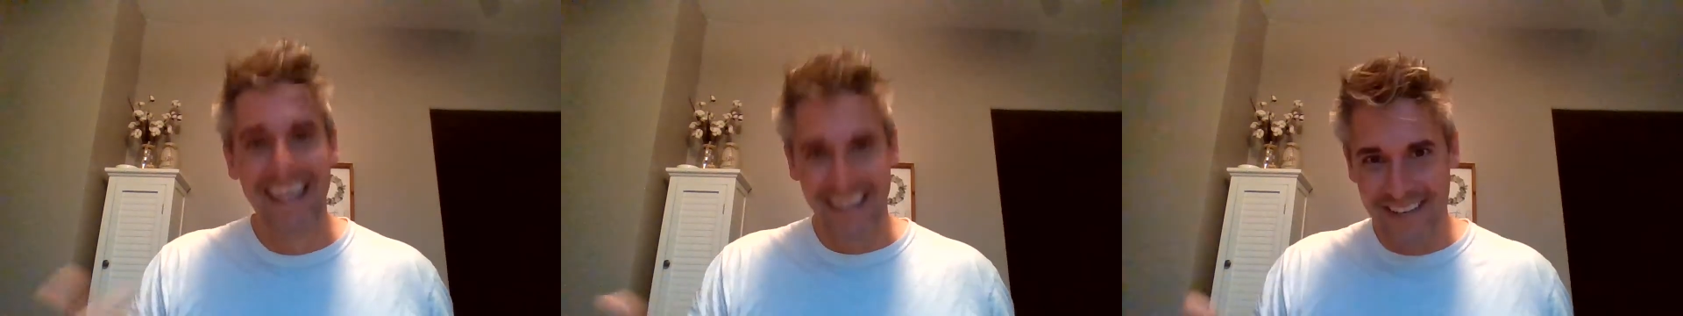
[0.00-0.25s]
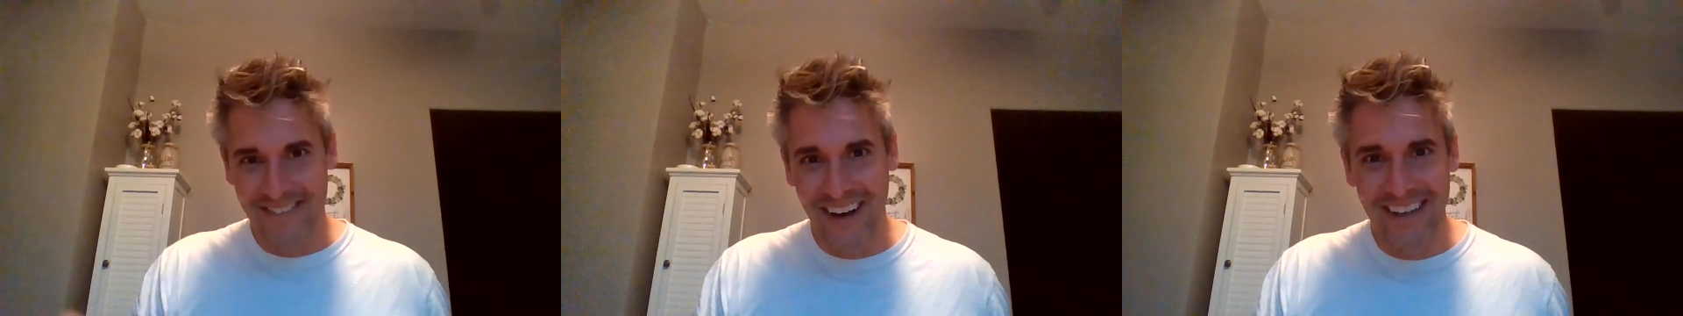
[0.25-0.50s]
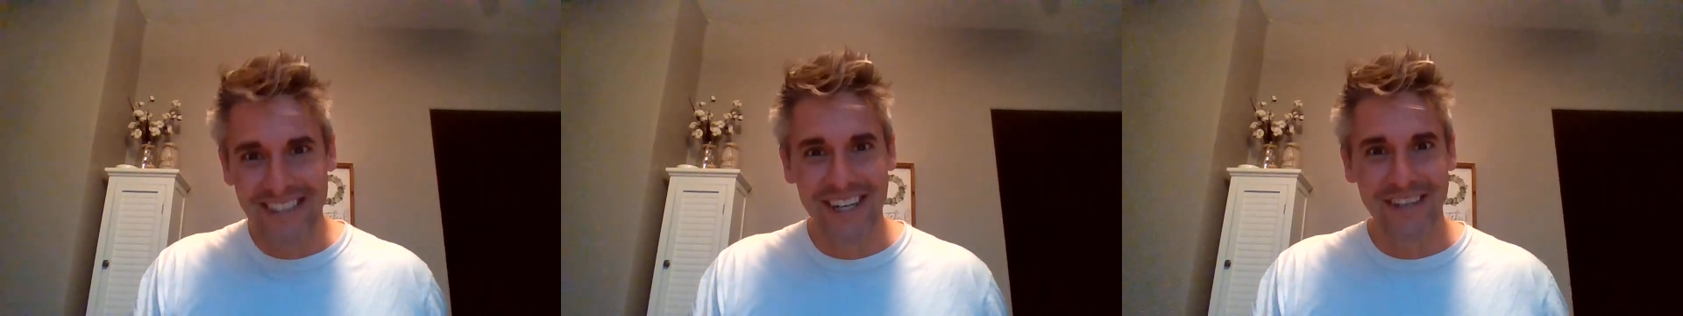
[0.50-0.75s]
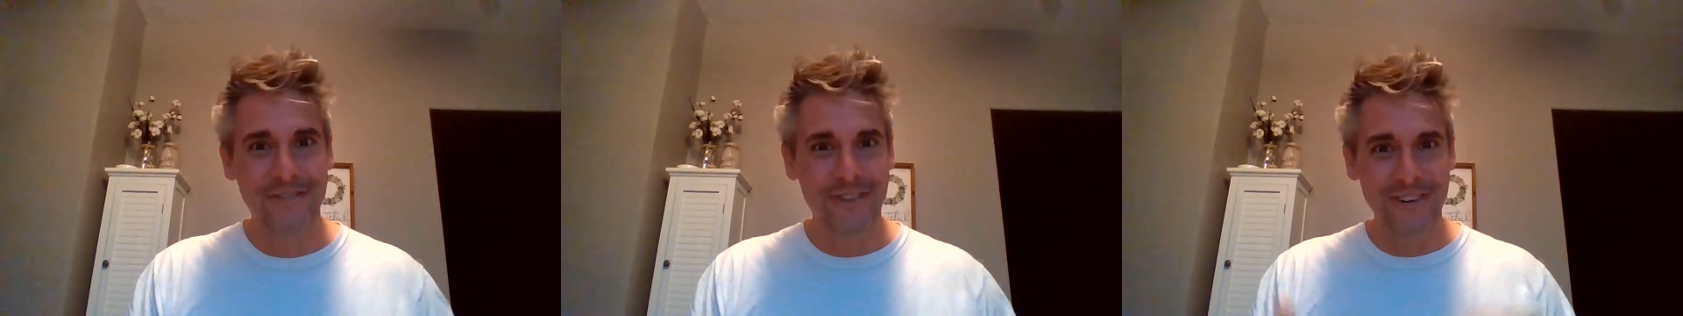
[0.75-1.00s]
the amount of
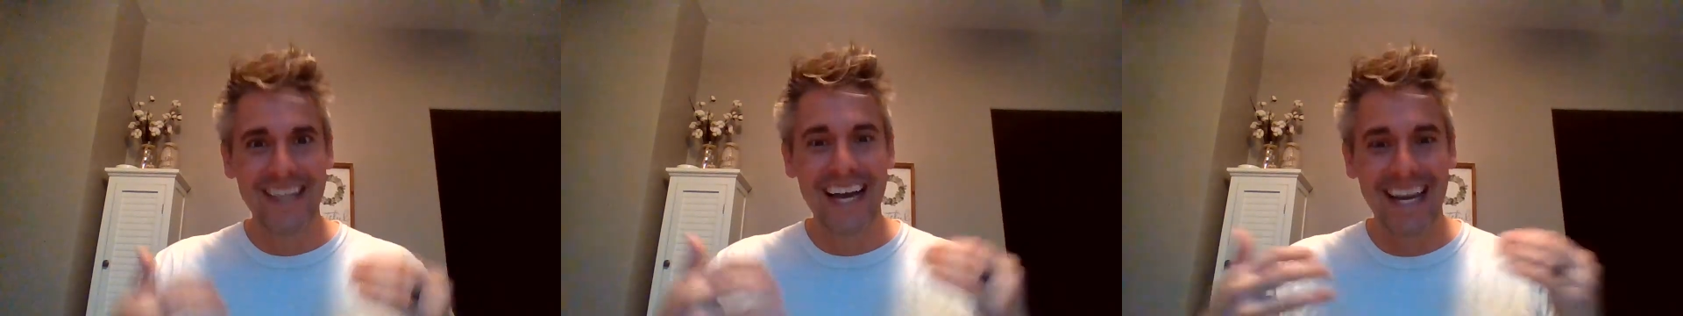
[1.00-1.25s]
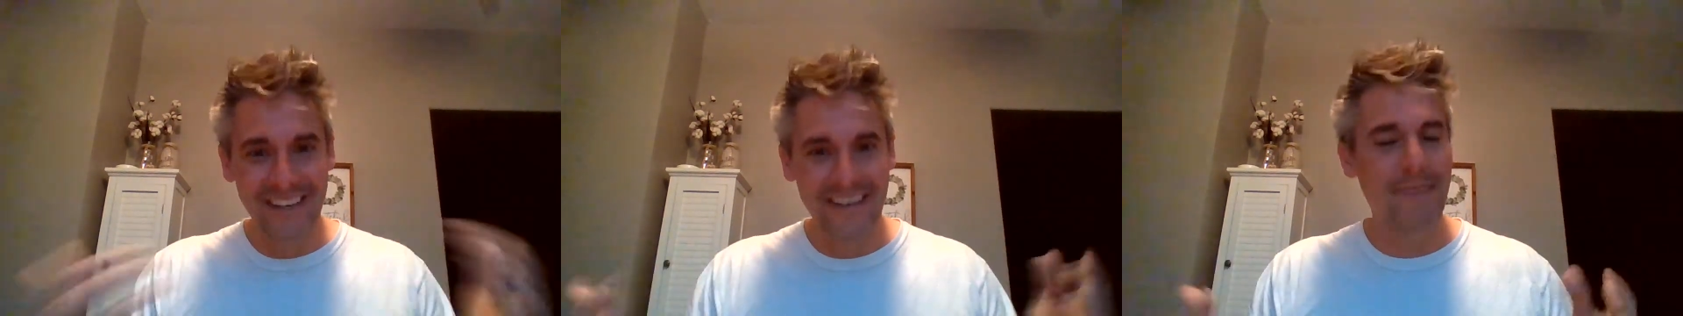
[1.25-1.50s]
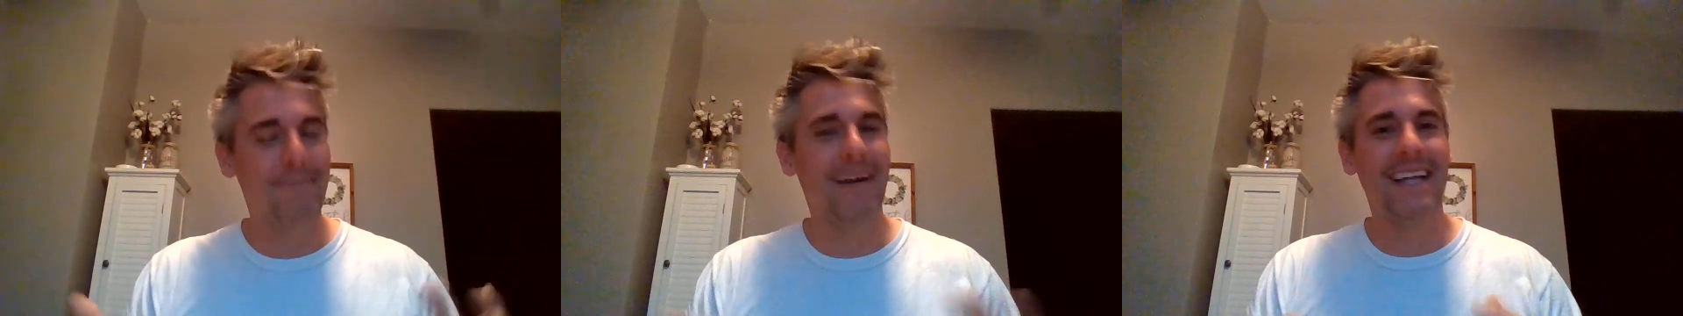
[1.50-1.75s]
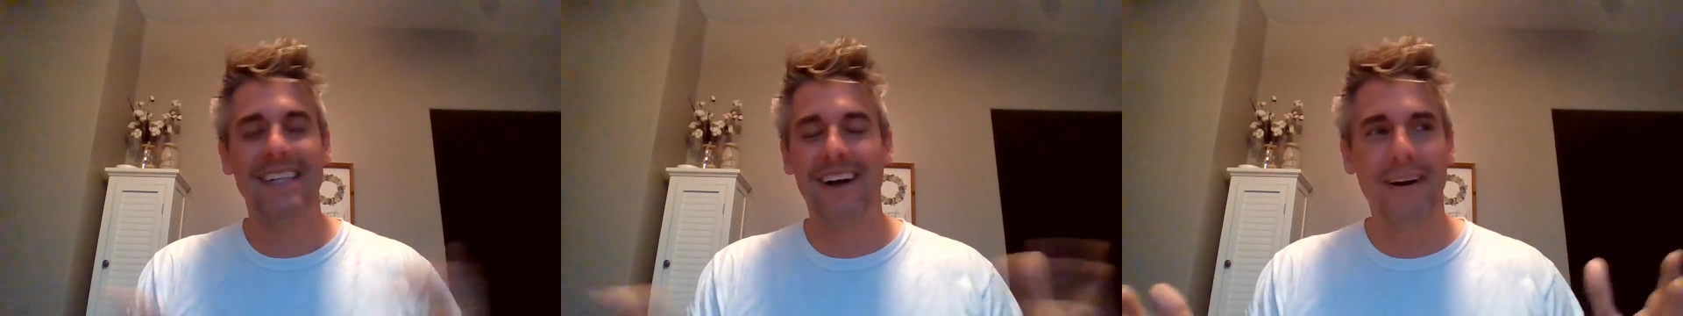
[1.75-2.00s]
junk food that you ate? My
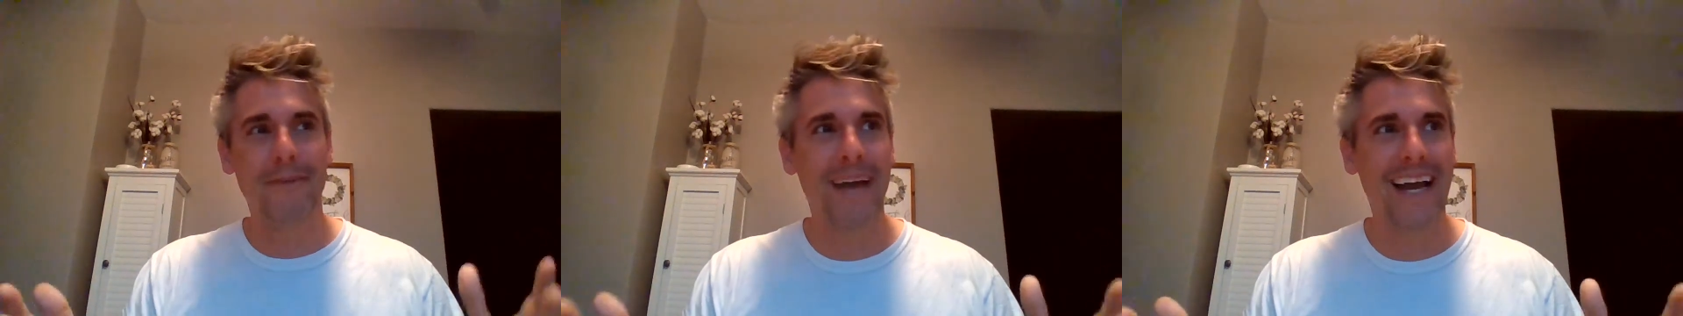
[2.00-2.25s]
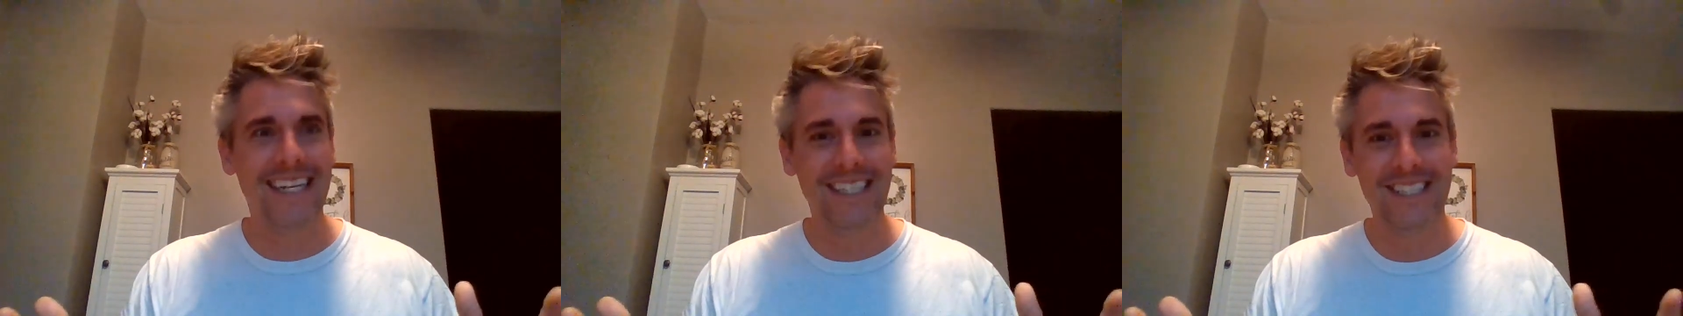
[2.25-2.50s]
daughter Maddie,